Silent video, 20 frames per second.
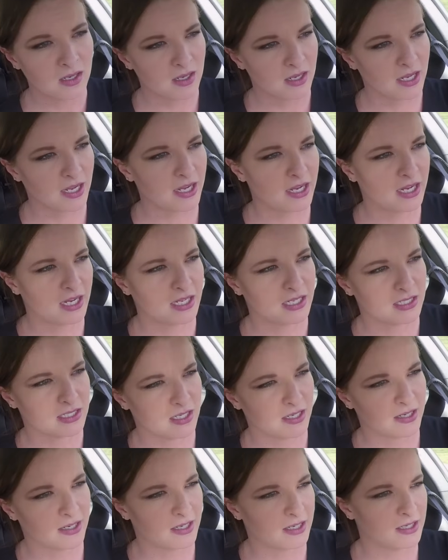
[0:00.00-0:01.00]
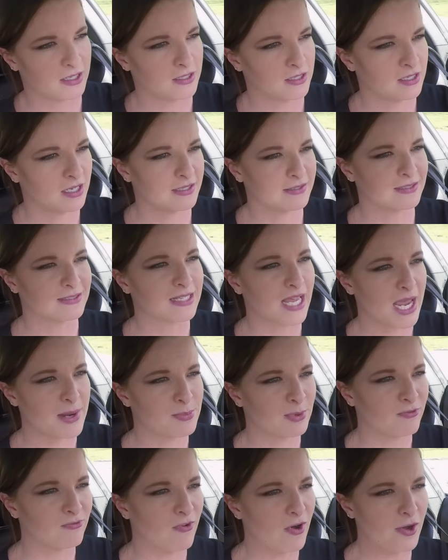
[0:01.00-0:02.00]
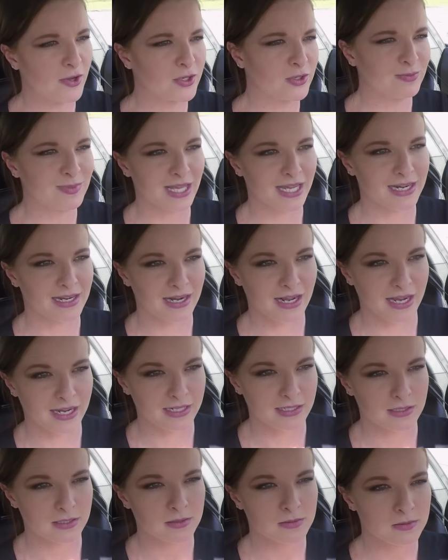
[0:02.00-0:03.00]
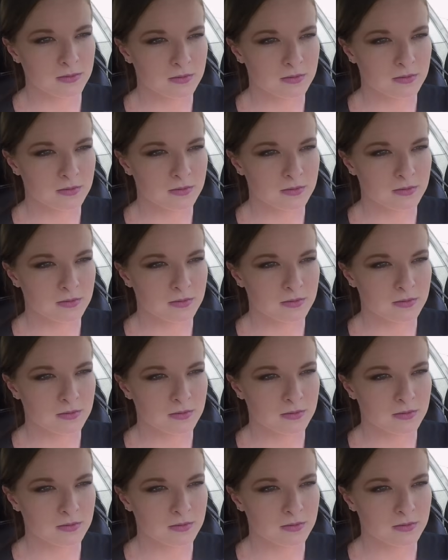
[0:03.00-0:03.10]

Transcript: and, uh, and the type of volume that it has.